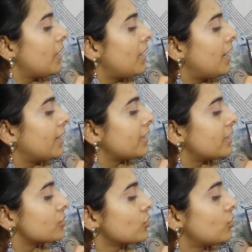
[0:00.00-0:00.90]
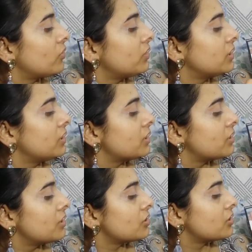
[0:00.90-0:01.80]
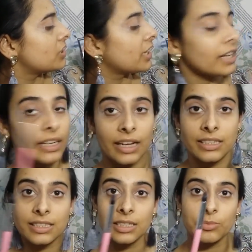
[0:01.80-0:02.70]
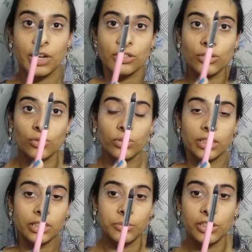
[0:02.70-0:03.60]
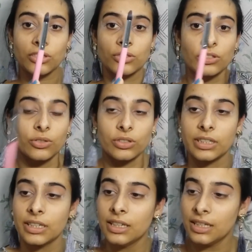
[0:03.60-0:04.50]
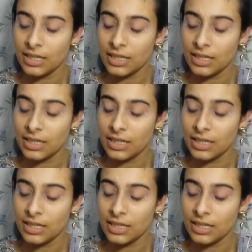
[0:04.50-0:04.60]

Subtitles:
And let's go with this shade, and see, the brush is coated, the brush is good coated,